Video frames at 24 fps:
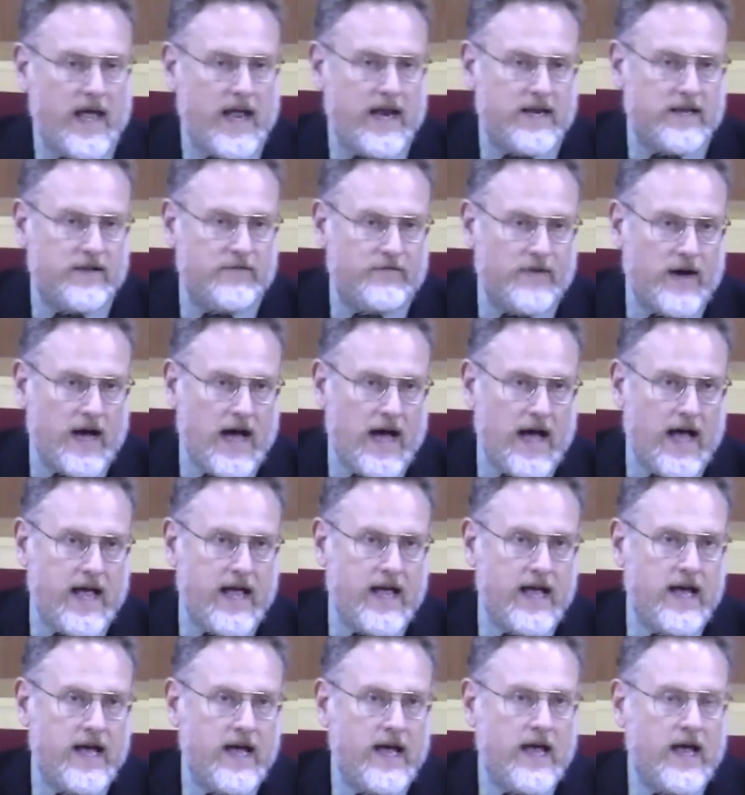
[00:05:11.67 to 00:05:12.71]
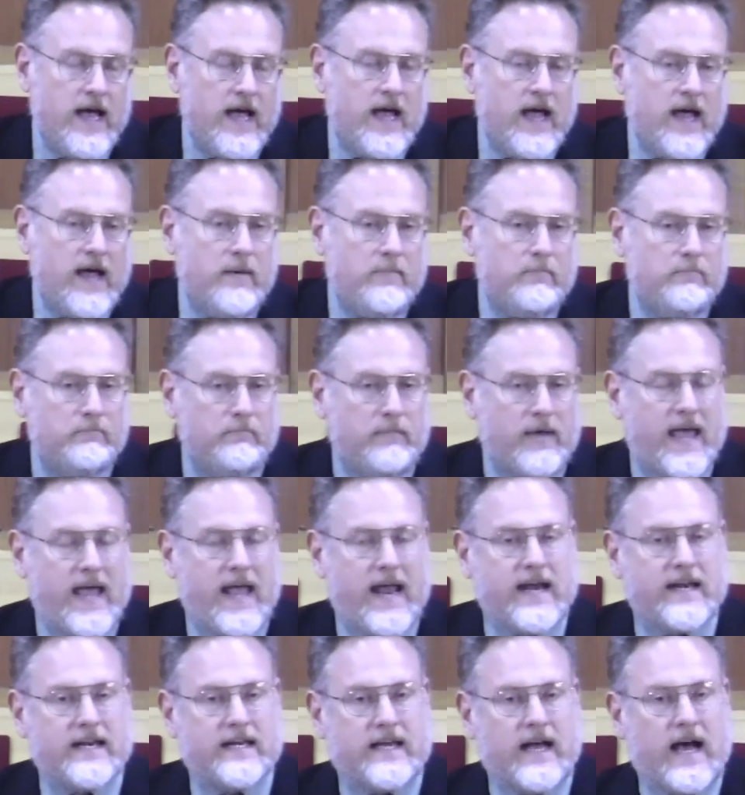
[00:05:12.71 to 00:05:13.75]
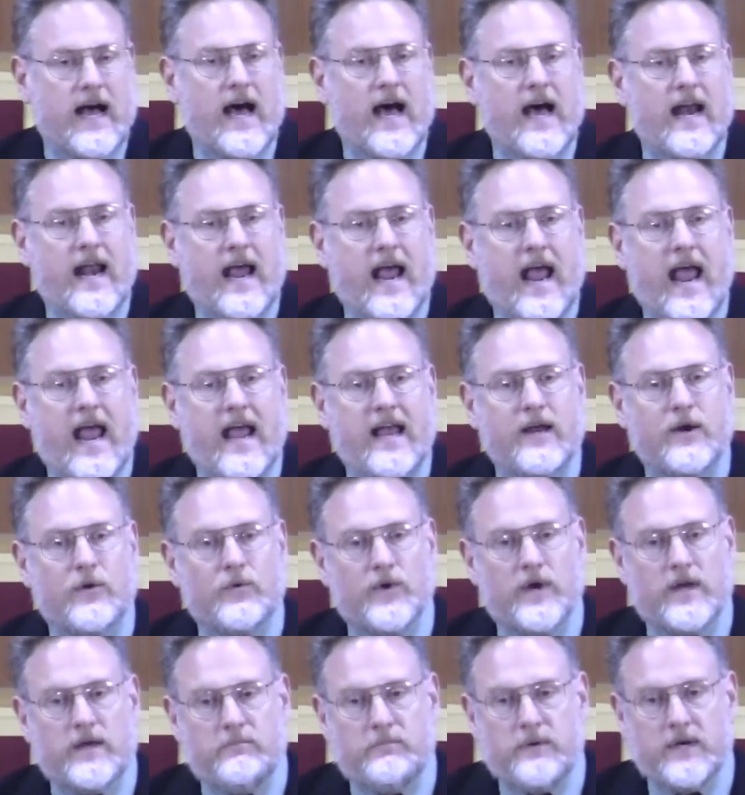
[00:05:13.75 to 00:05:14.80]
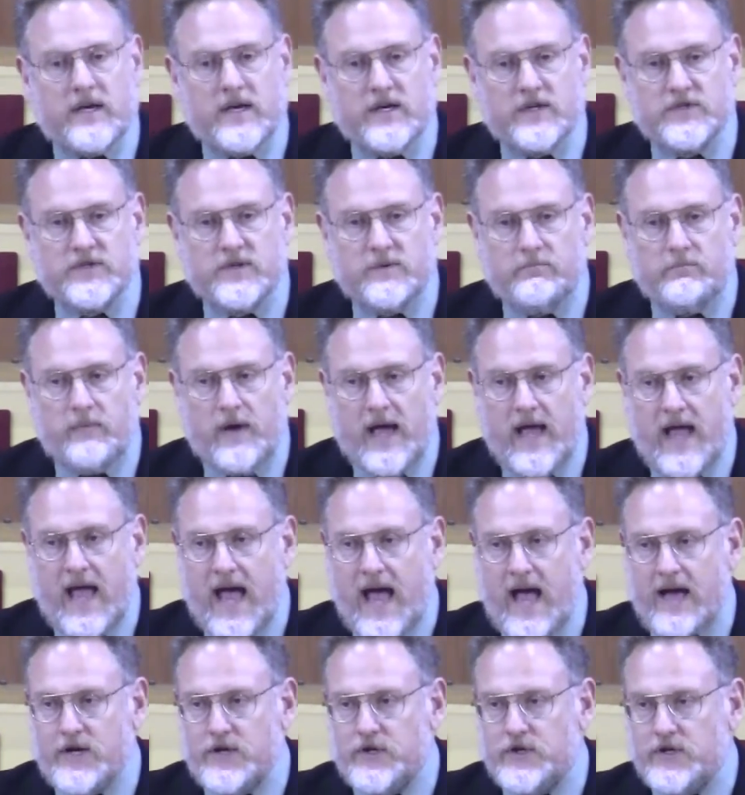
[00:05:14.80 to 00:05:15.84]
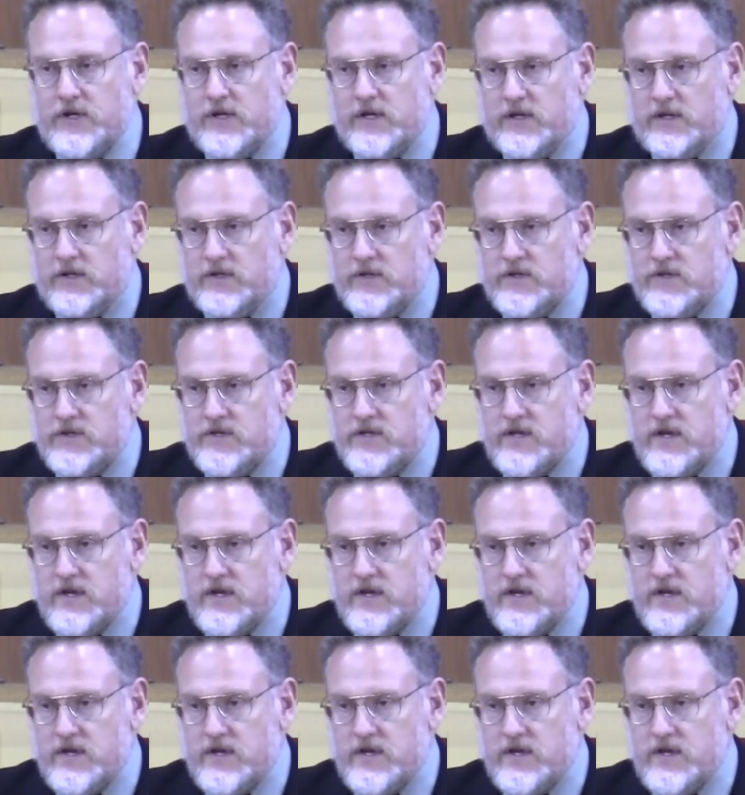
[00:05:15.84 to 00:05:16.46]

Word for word: And if I made God angry because of my actions,